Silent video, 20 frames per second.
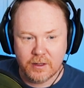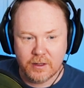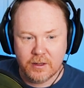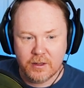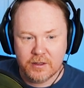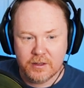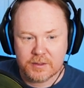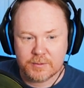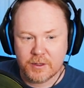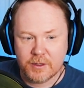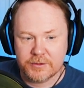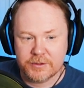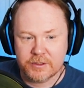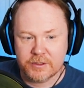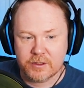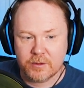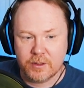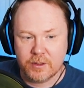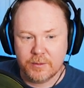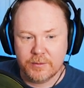smiles just
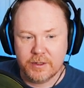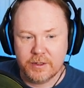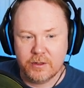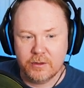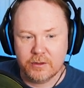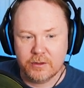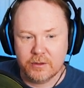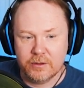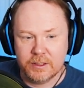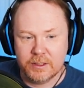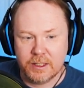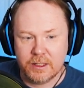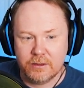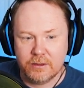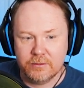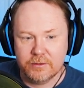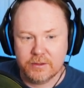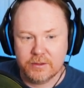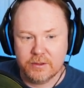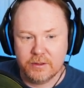go up, they don't go
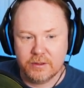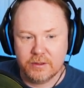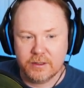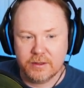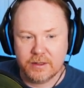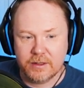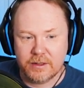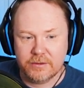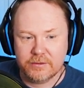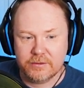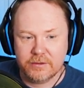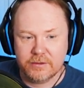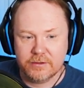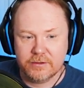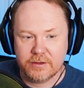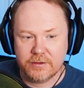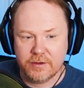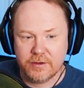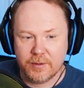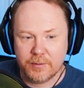down. So you don't get that sort of
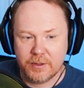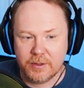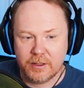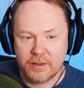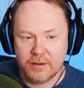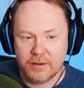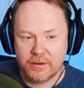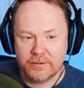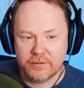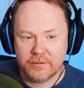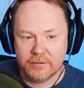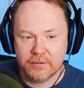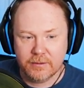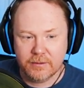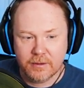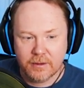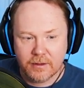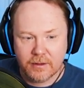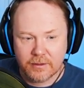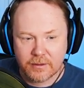stuff happening unless
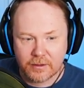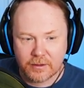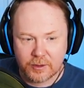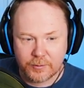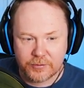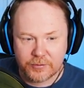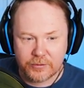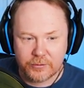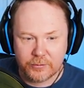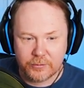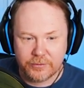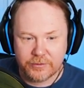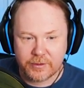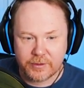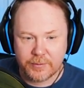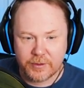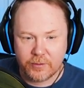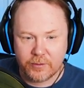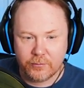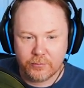the lips are doing
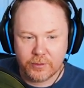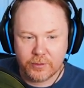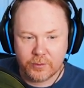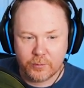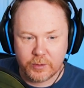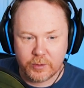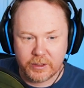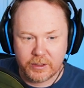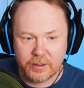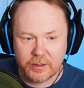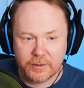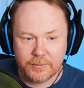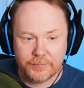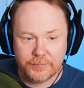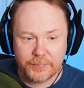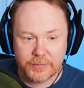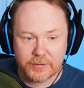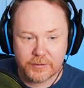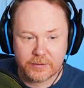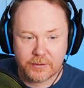something really weird.
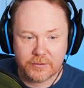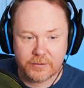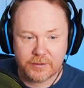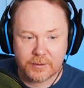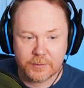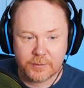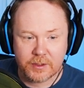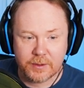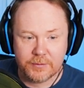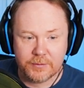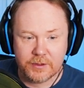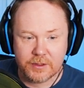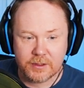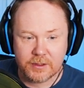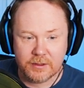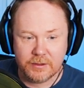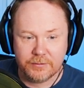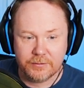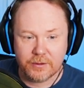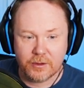So sometimes you can
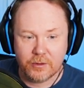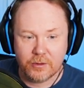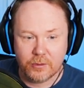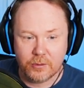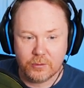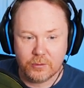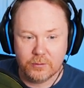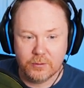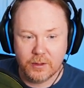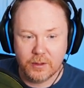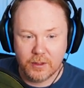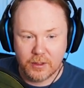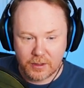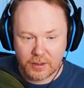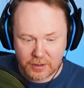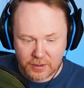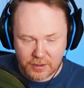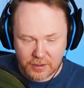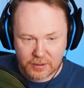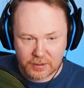lift the whole
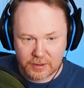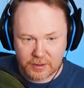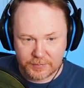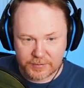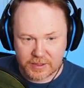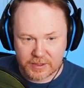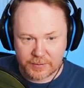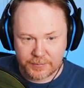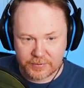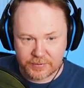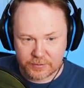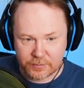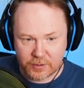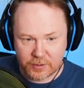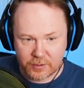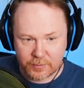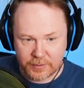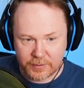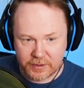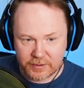lips up as
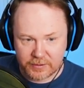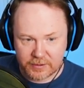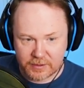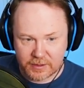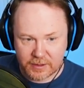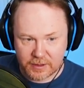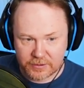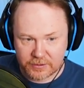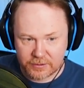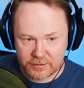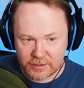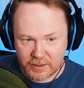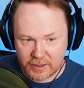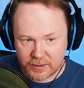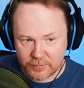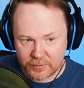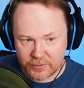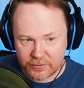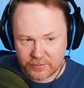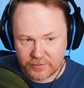well. But in cartoon land,
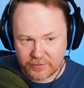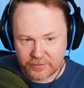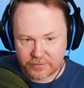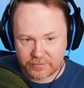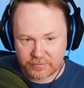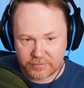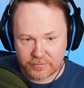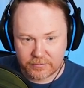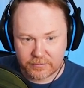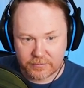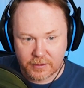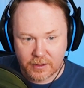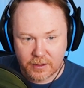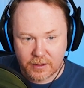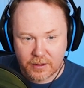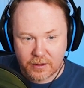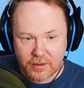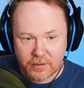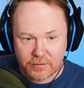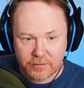we do this
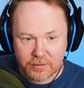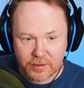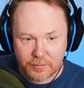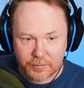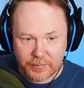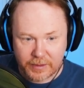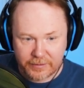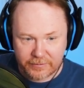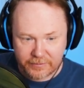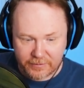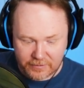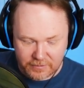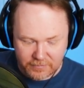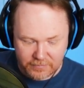really basic